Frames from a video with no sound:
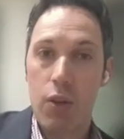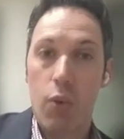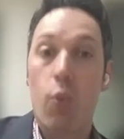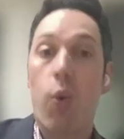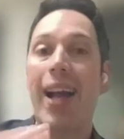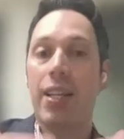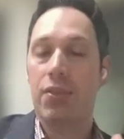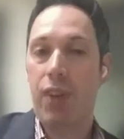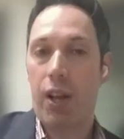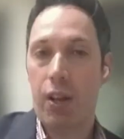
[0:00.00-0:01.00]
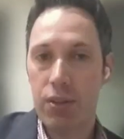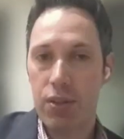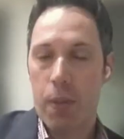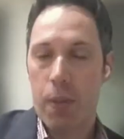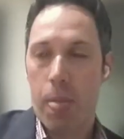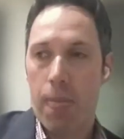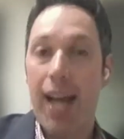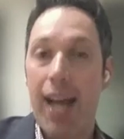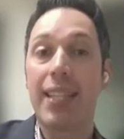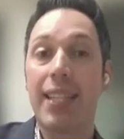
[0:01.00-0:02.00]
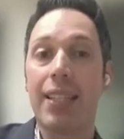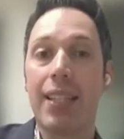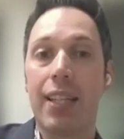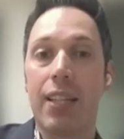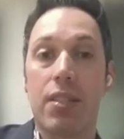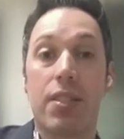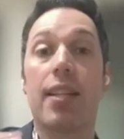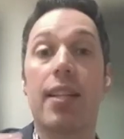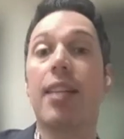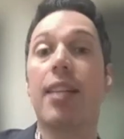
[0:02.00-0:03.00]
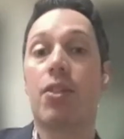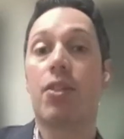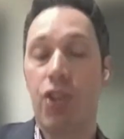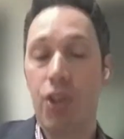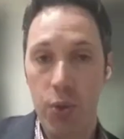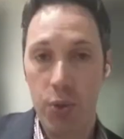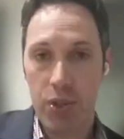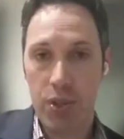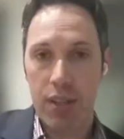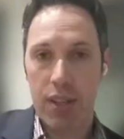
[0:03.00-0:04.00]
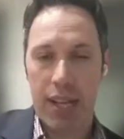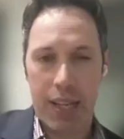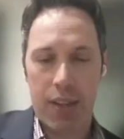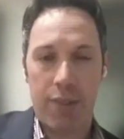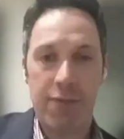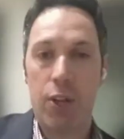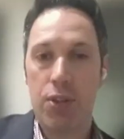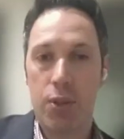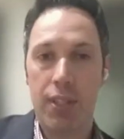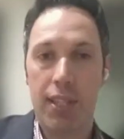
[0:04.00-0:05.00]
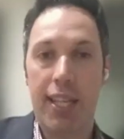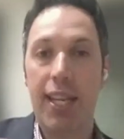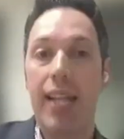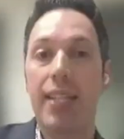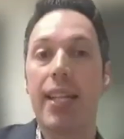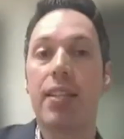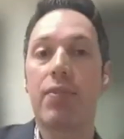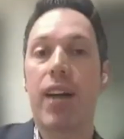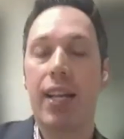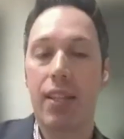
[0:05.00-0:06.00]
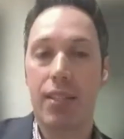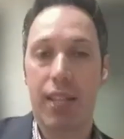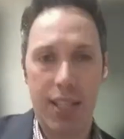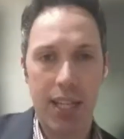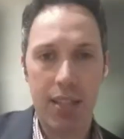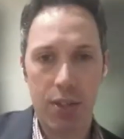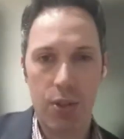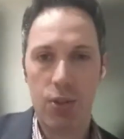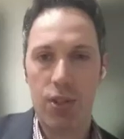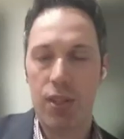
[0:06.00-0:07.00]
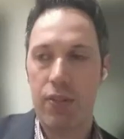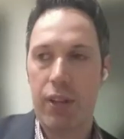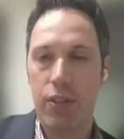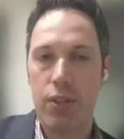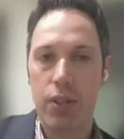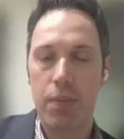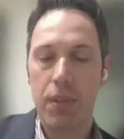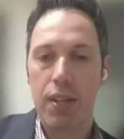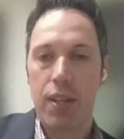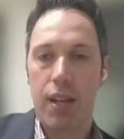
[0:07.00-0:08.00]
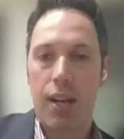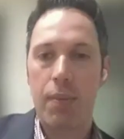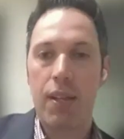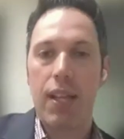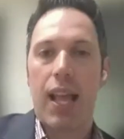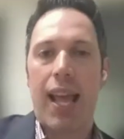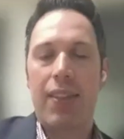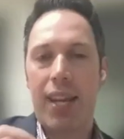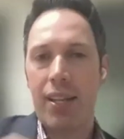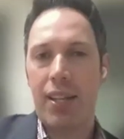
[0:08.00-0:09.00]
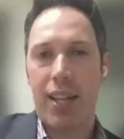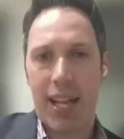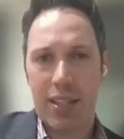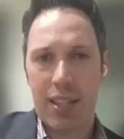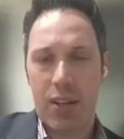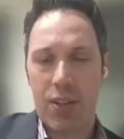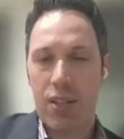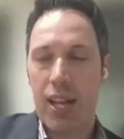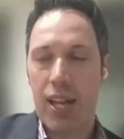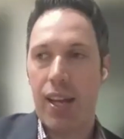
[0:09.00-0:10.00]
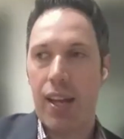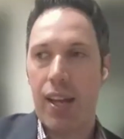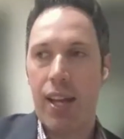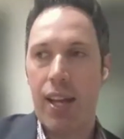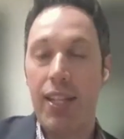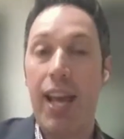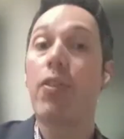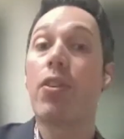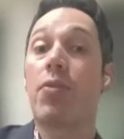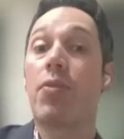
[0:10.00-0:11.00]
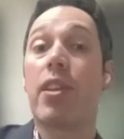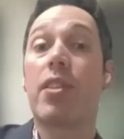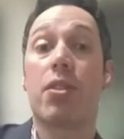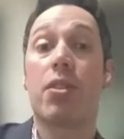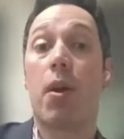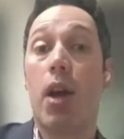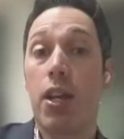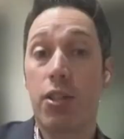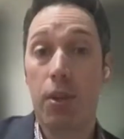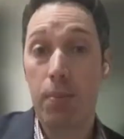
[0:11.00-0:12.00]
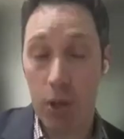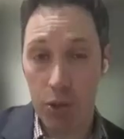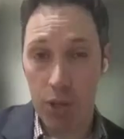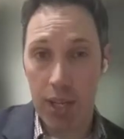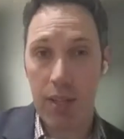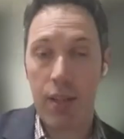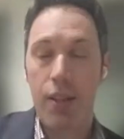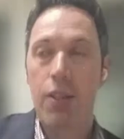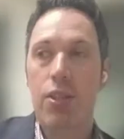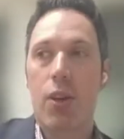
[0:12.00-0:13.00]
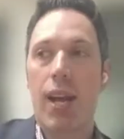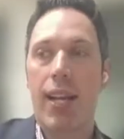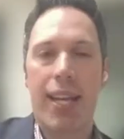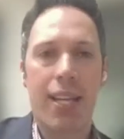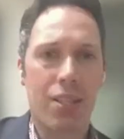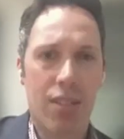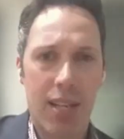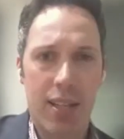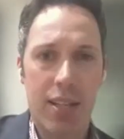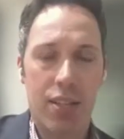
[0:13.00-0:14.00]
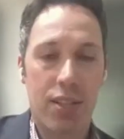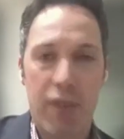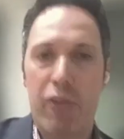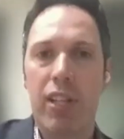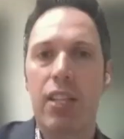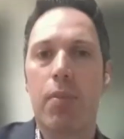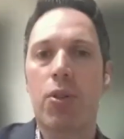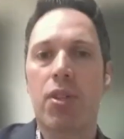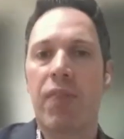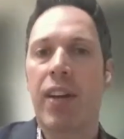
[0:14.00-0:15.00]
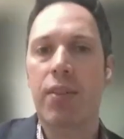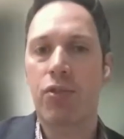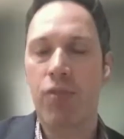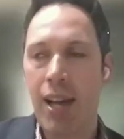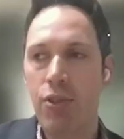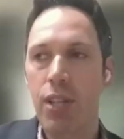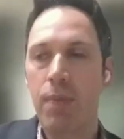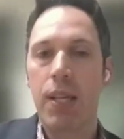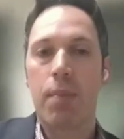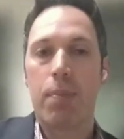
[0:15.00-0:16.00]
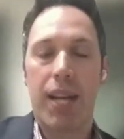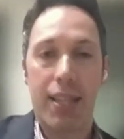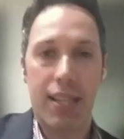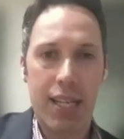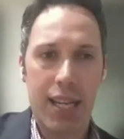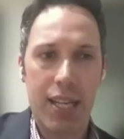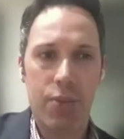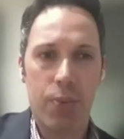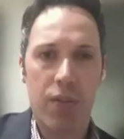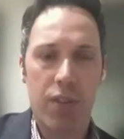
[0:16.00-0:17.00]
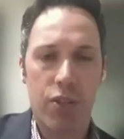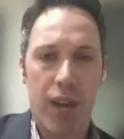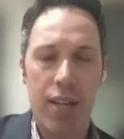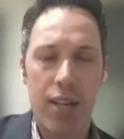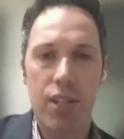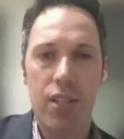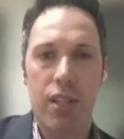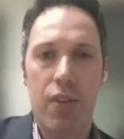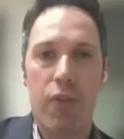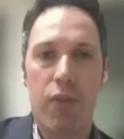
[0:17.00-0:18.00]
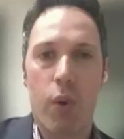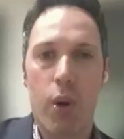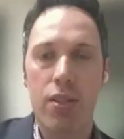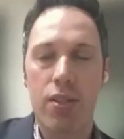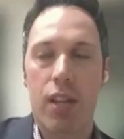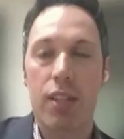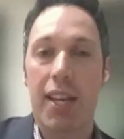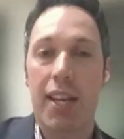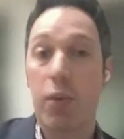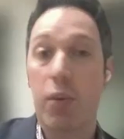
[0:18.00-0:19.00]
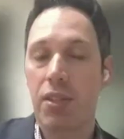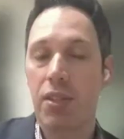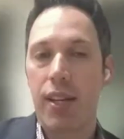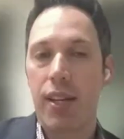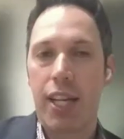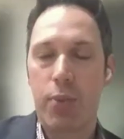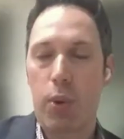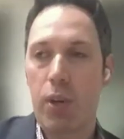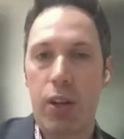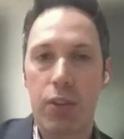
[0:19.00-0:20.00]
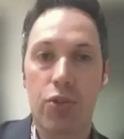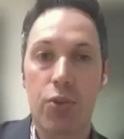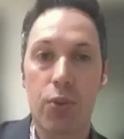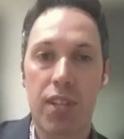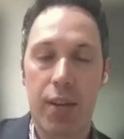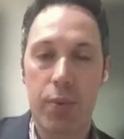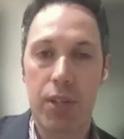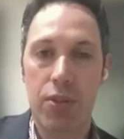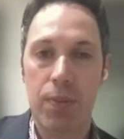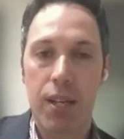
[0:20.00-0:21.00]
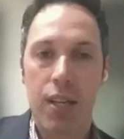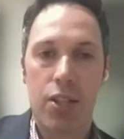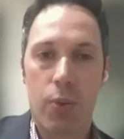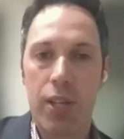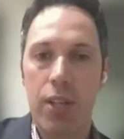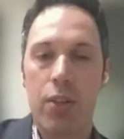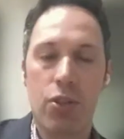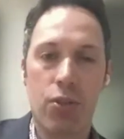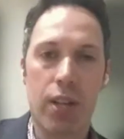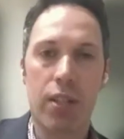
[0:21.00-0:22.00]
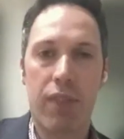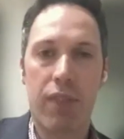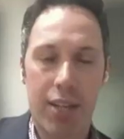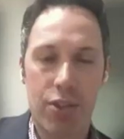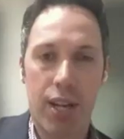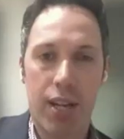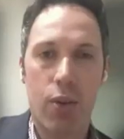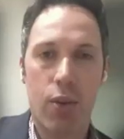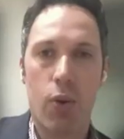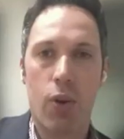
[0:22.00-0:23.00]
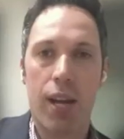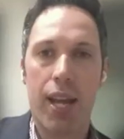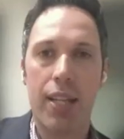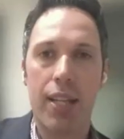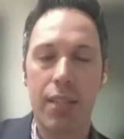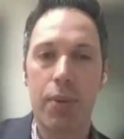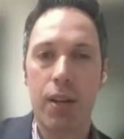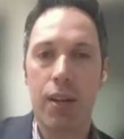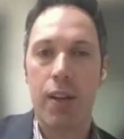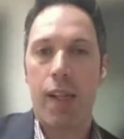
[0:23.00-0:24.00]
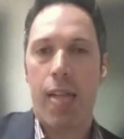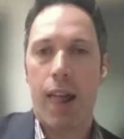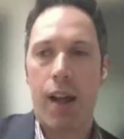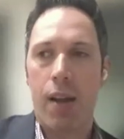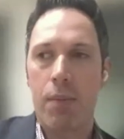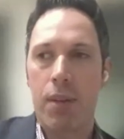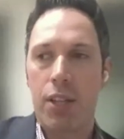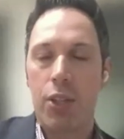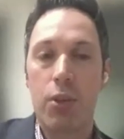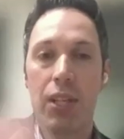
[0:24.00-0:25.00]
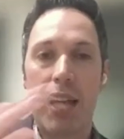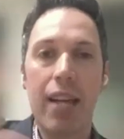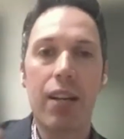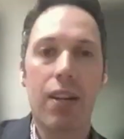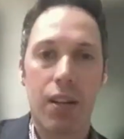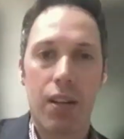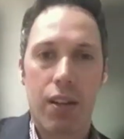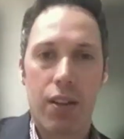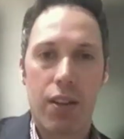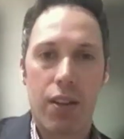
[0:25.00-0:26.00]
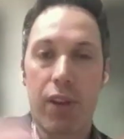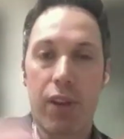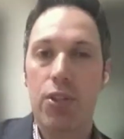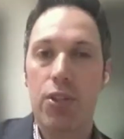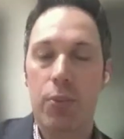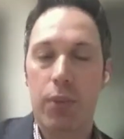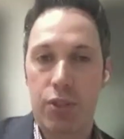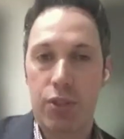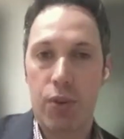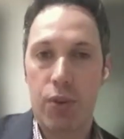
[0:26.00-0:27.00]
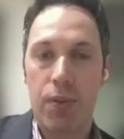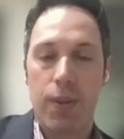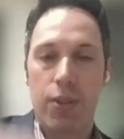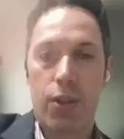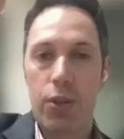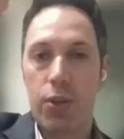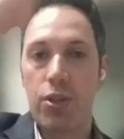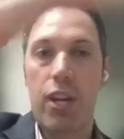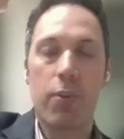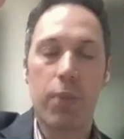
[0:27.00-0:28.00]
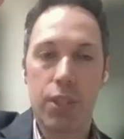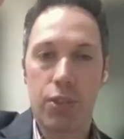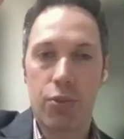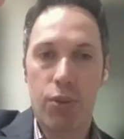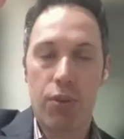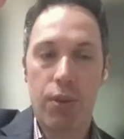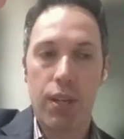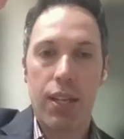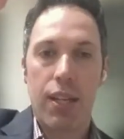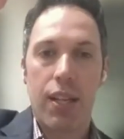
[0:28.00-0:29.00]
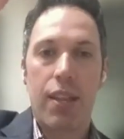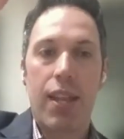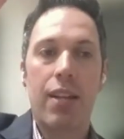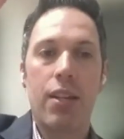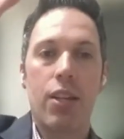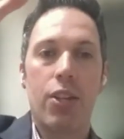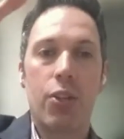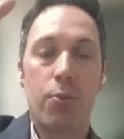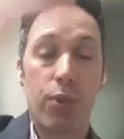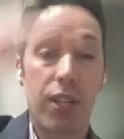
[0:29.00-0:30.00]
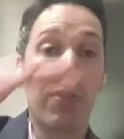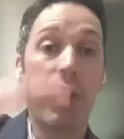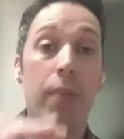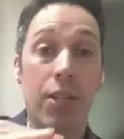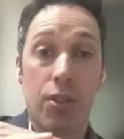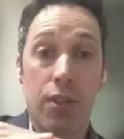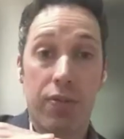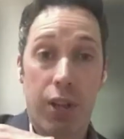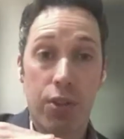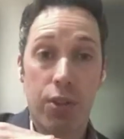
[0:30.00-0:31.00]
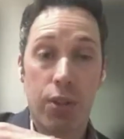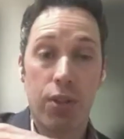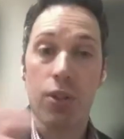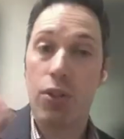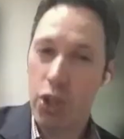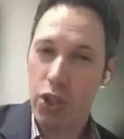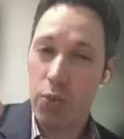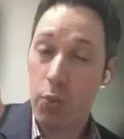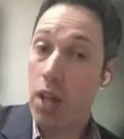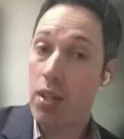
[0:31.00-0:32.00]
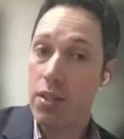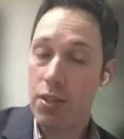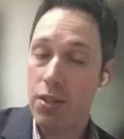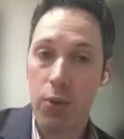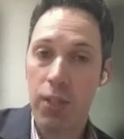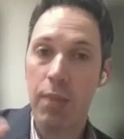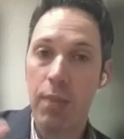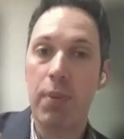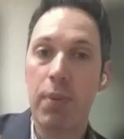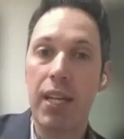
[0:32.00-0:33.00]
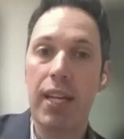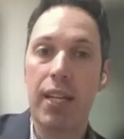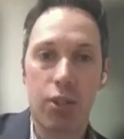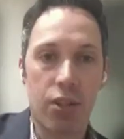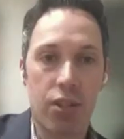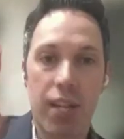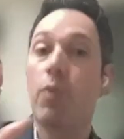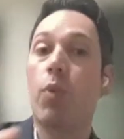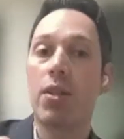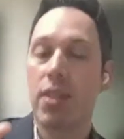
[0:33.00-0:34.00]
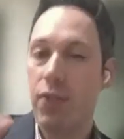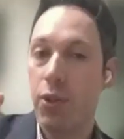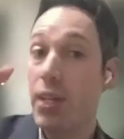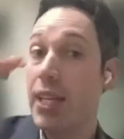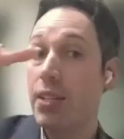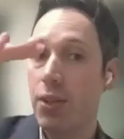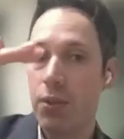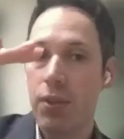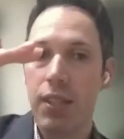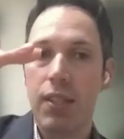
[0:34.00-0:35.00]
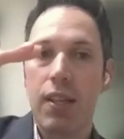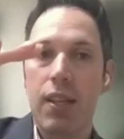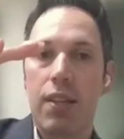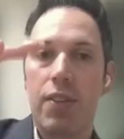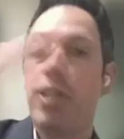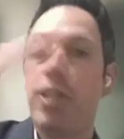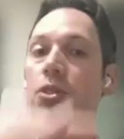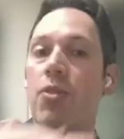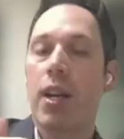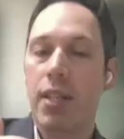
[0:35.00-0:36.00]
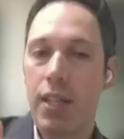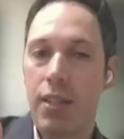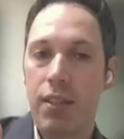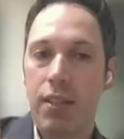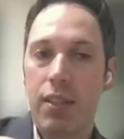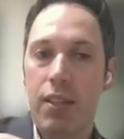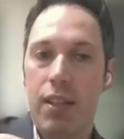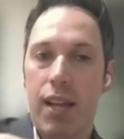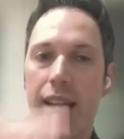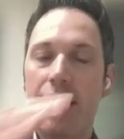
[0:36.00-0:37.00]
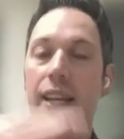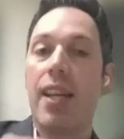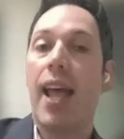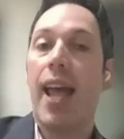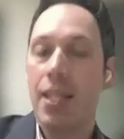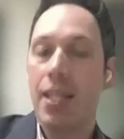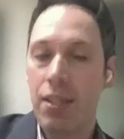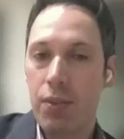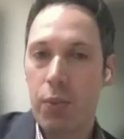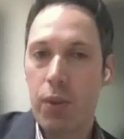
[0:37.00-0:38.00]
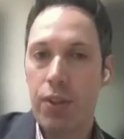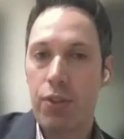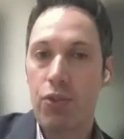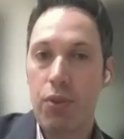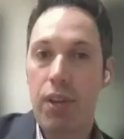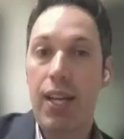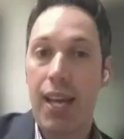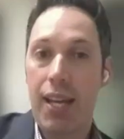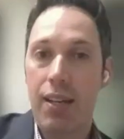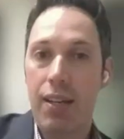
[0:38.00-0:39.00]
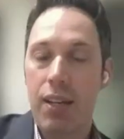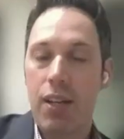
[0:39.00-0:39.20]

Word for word: why it's false, ideally, the technique that's used in the falsehood that can identify the technique that's used in the falsehood. Um, and then the last thing I'll say and the evidence for this is, uh, is emerging. So I can't say that it's definitely the most effective strategy, but I think it's one of the strategies that avoids a lot of risks, is what we call the truth sandwich. So when you construct a fact check or a debunk, um, you layer the falsehood with the truth. So you start with the truth, then you briefly mention the falsehood just once. Don't keep repeating it, just say it once if you need to. Deconstruct it, and then end with the truth again